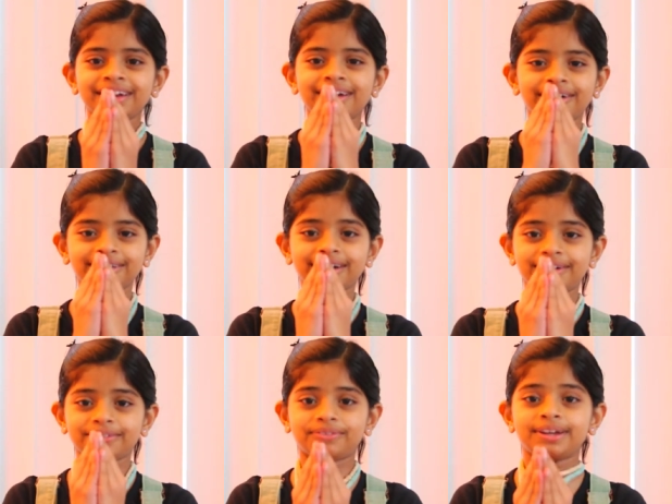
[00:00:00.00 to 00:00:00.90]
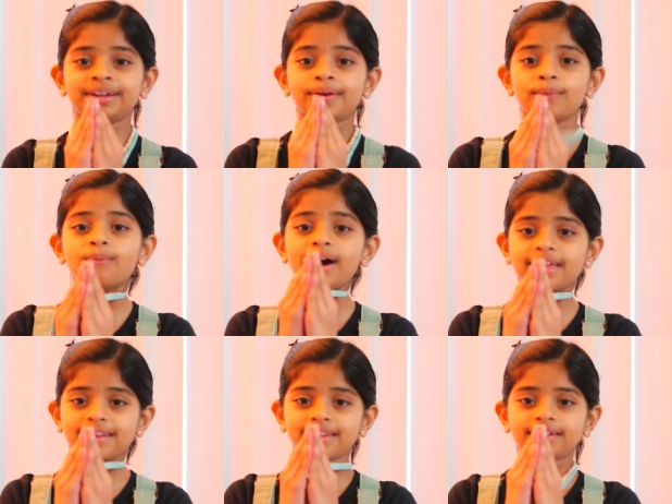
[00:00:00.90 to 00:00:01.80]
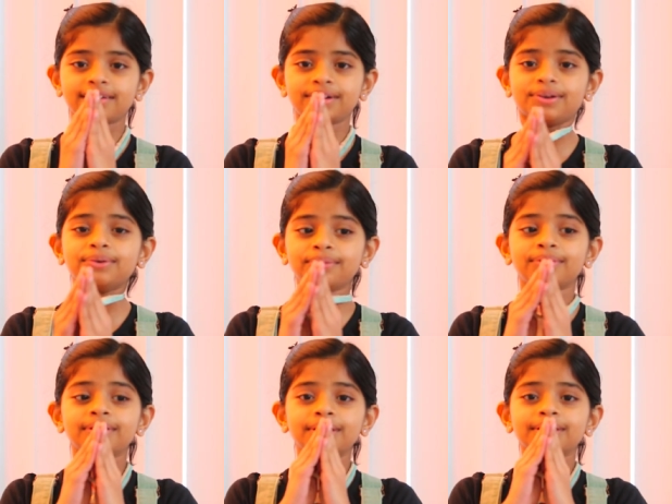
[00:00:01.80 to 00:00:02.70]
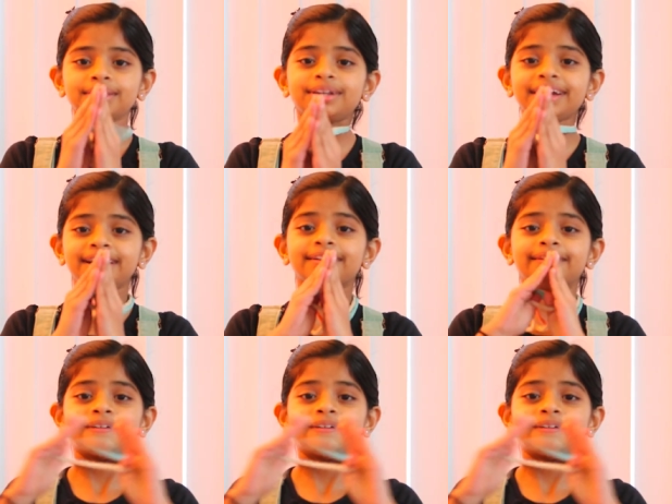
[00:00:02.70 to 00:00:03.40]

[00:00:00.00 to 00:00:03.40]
Now on the count of 3. 1, 2, 3.